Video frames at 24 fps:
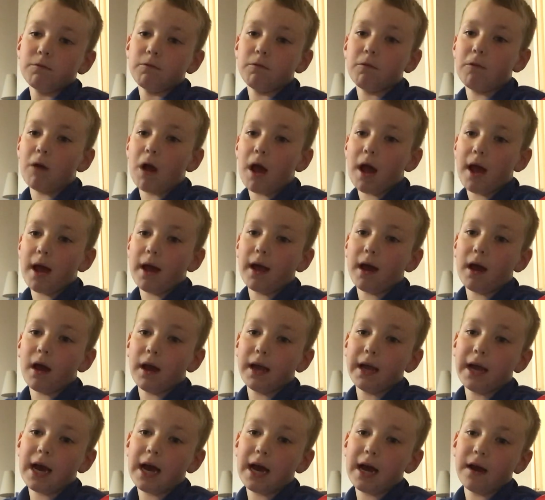where I
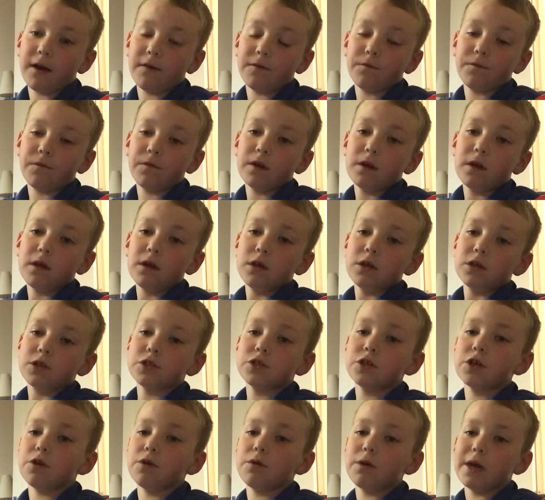have
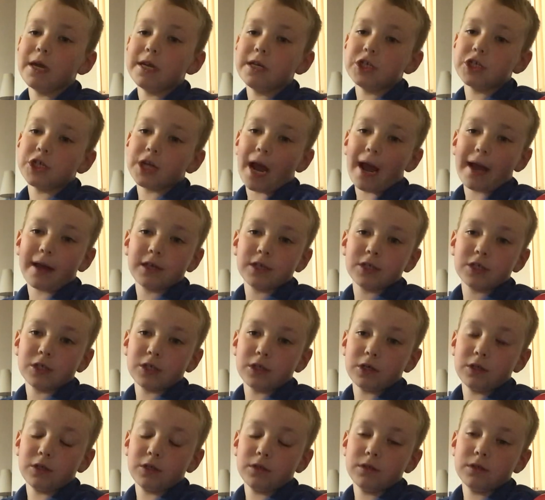2
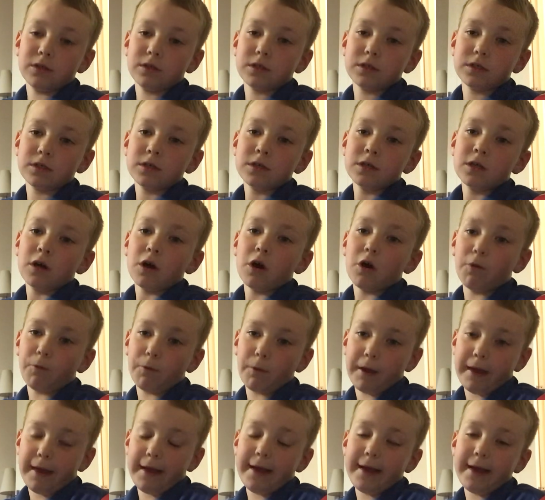injections a
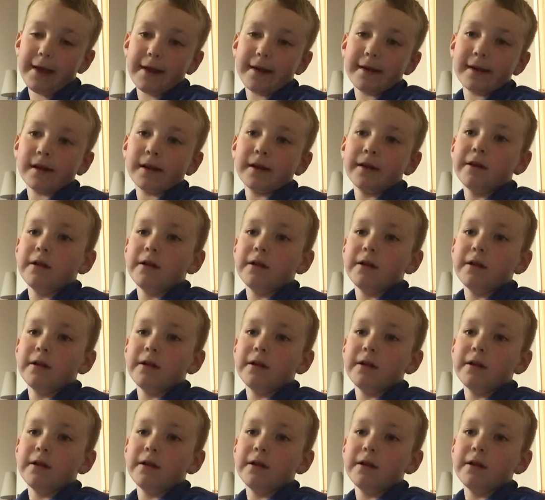week,